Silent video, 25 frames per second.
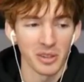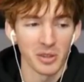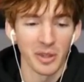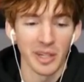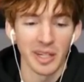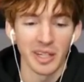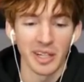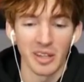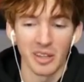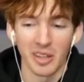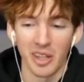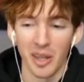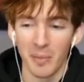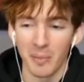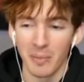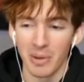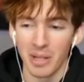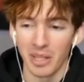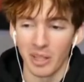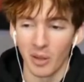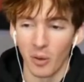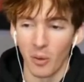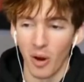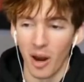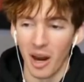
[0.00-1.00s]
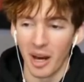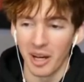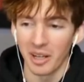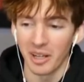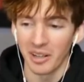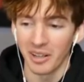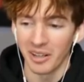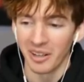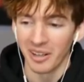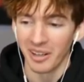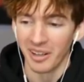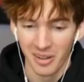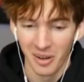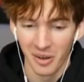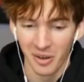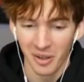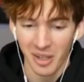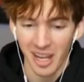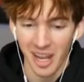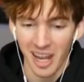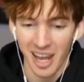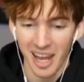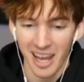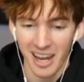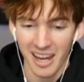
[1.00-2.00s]
Do you need to dip me in the water?
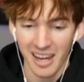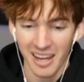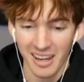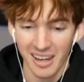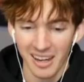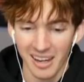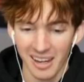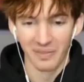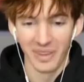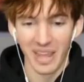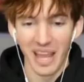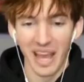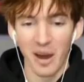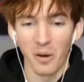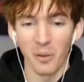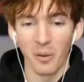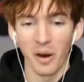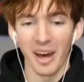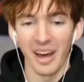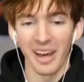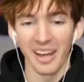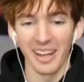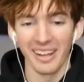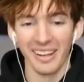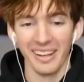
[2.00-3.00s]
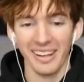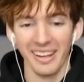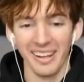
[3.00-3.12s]
Okay, now what?